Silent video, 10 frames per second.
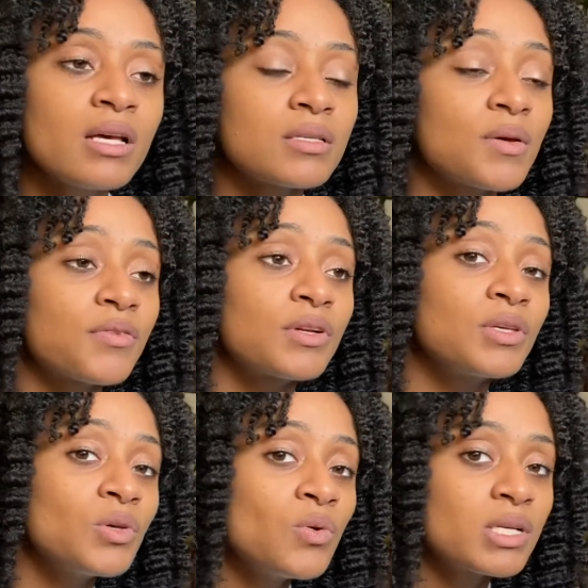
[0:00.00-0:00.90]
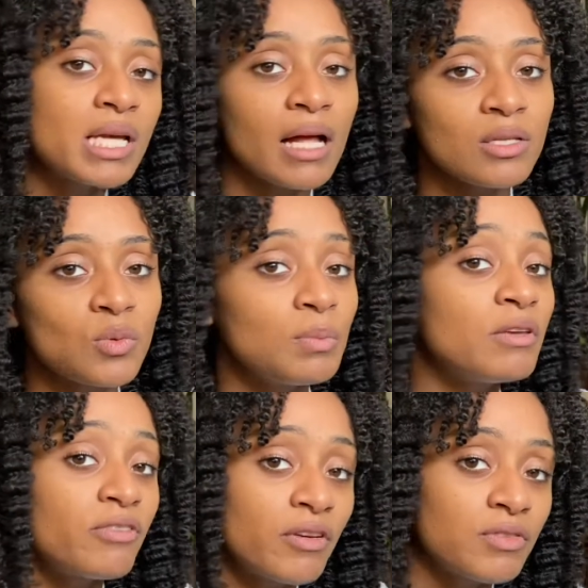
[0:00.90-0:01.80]
So for you, a challenge would be
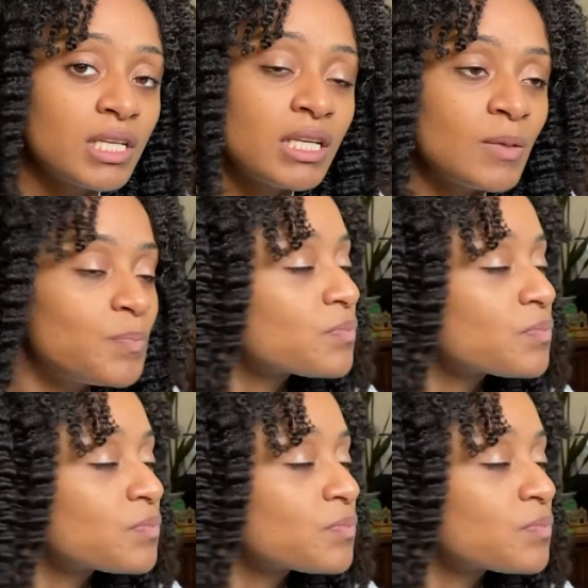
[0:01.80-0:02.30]
15.